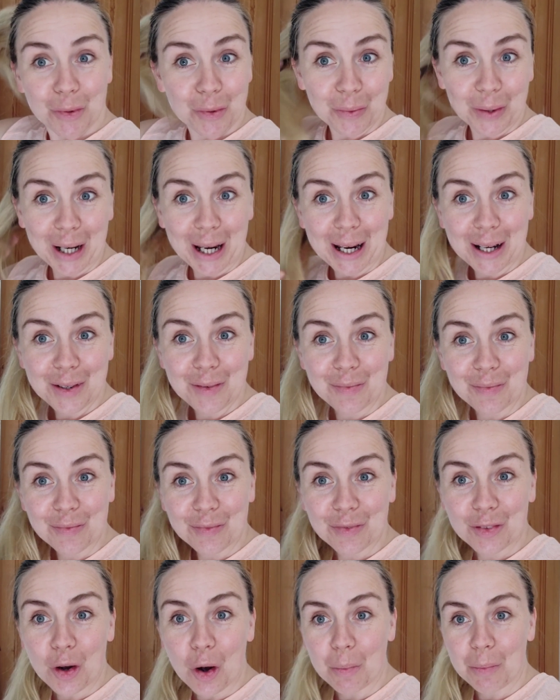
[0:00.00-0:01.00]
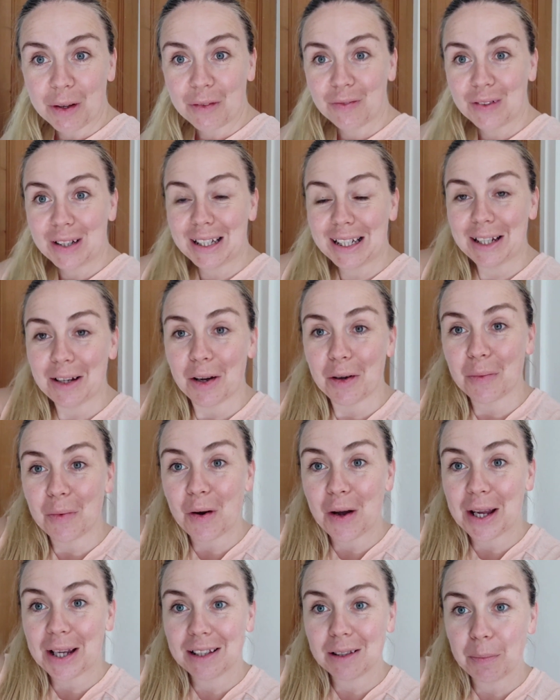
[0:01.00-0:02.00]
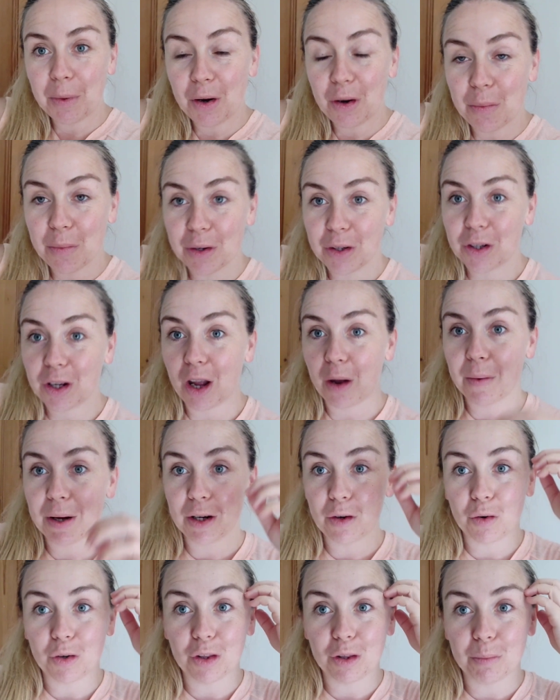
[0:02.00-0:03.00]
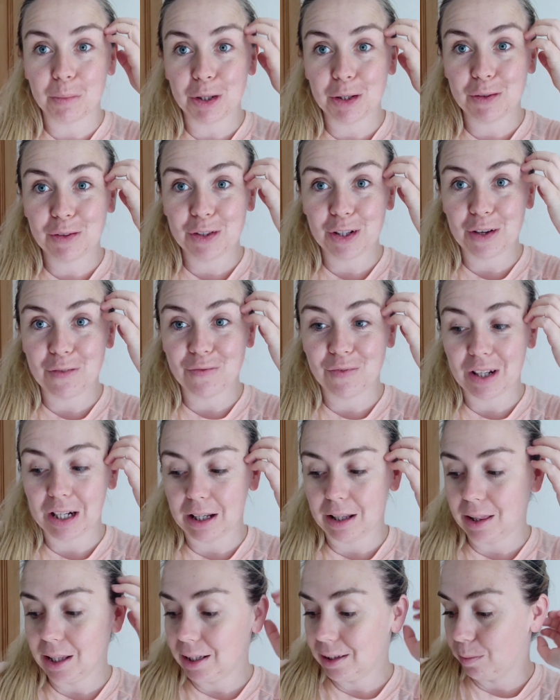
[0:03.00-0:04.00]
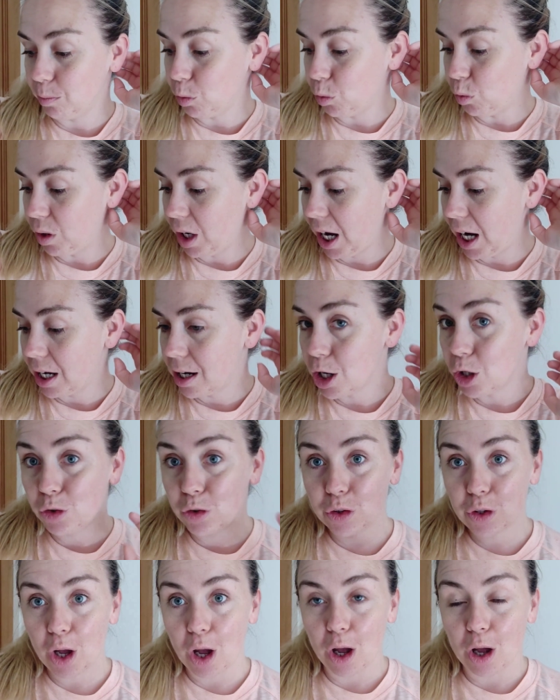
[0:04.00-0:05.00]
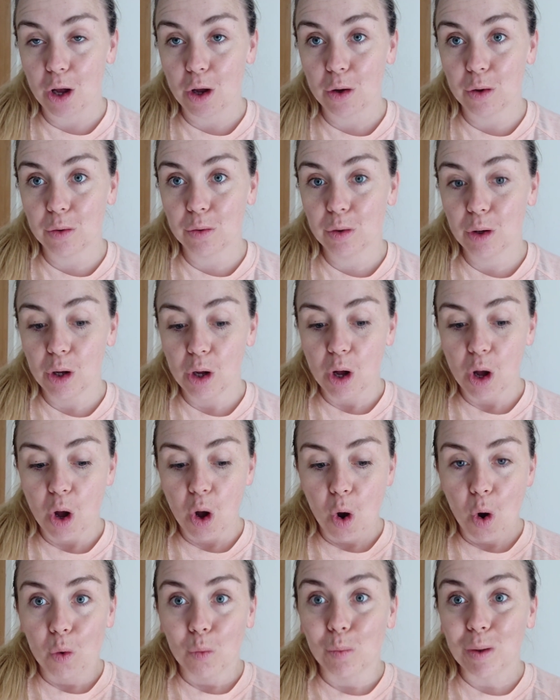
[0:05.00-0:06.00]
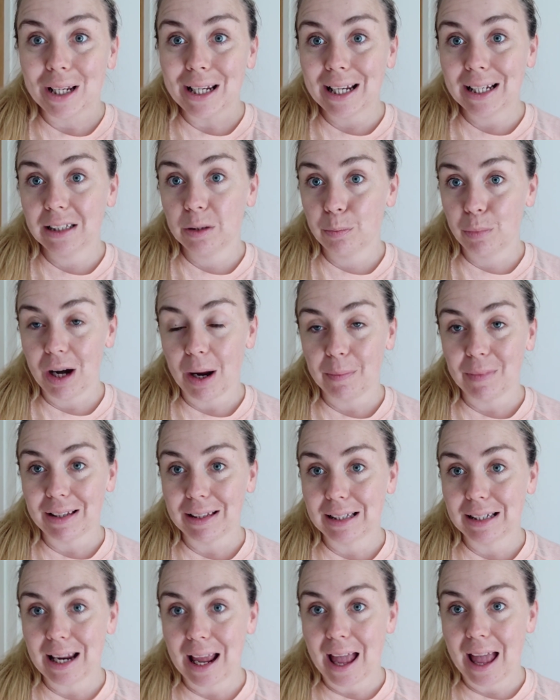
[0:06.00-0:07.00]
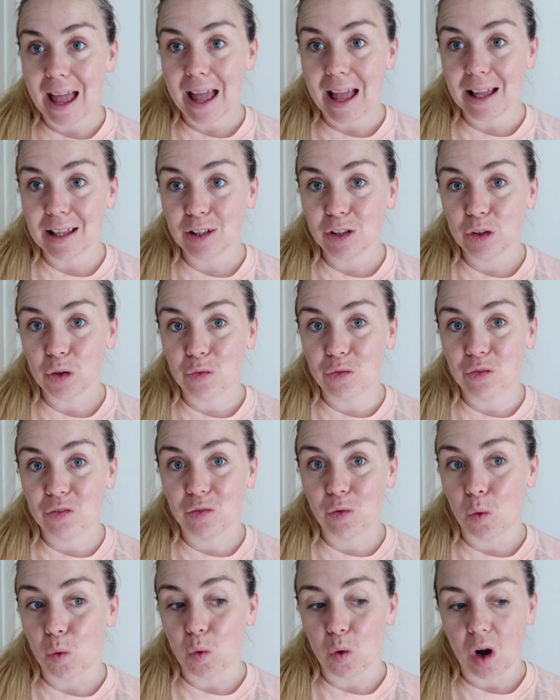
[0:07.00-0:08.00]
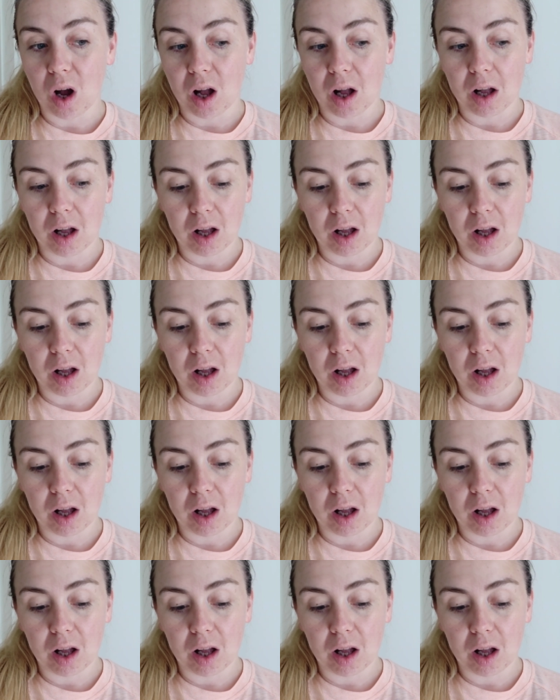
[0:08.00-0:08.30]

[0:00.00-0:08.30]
morning. Got a bit of a DIY experiment going on at the Bluestone Villa this morning. So we need to prep the stairs for